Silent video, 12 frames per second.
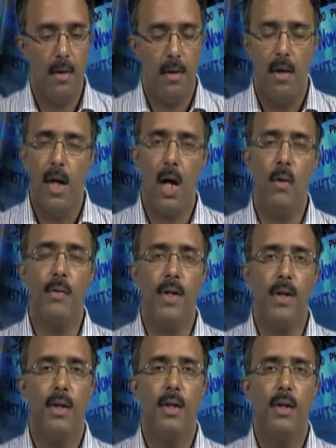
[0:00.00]

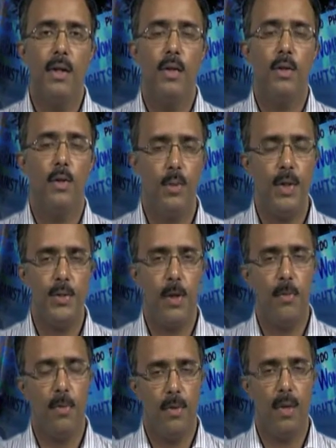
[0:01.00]
However, do we
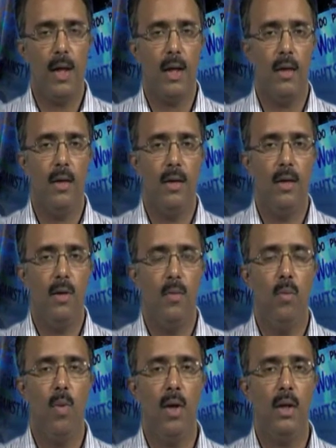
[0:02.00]
stop to think
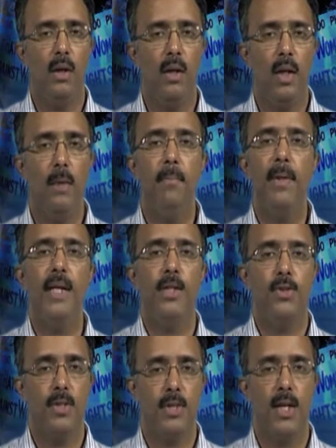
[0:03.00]
what the
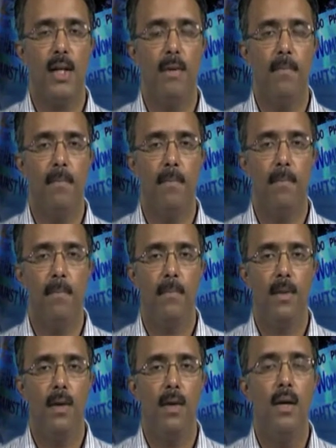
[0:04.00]
implications are?
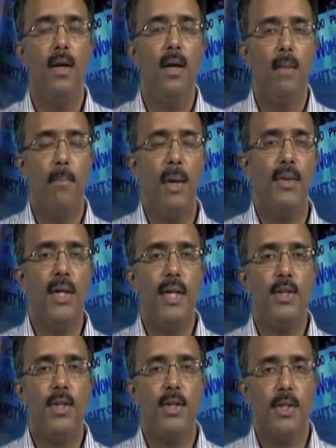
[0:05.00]
Mother
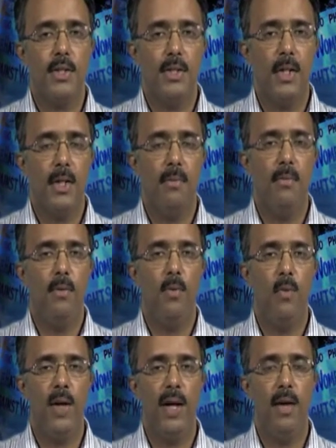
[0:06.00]
Nature is a term
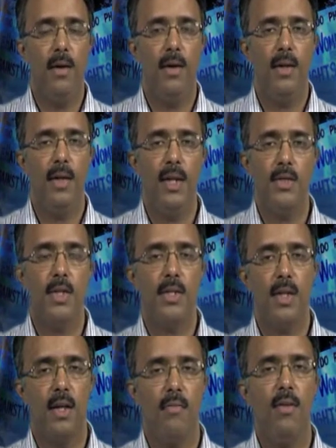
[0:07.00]
where nature is
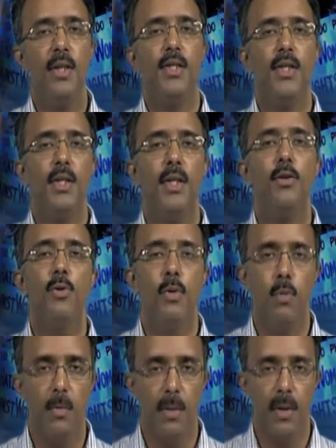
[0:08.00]
converted into a
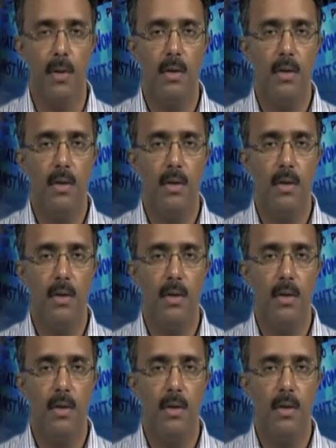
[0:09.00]
woman